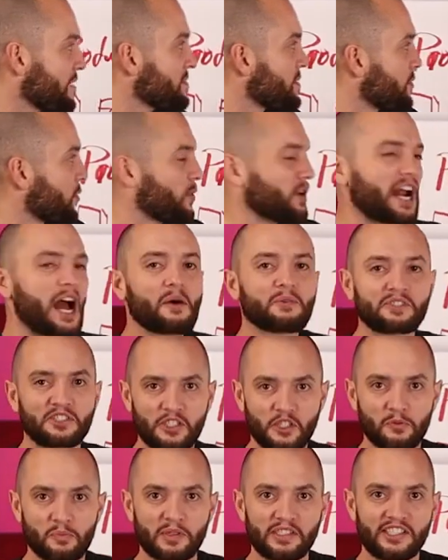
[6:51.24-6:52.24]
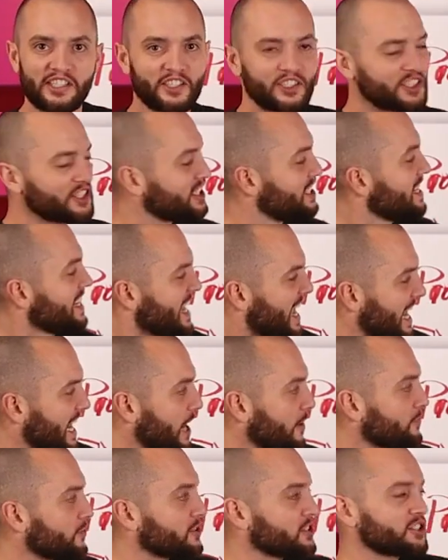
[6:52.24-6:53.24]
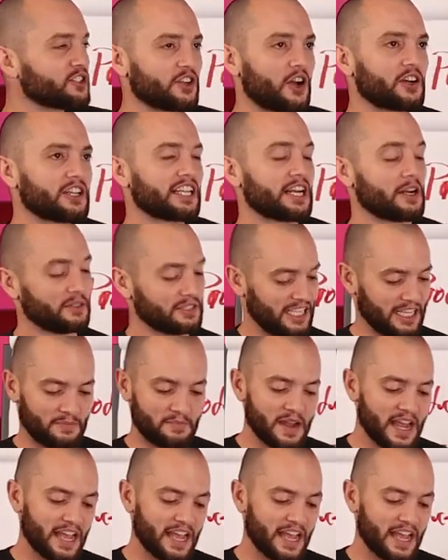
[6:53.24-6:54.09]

I remember when I was in your position and I first started, I was like,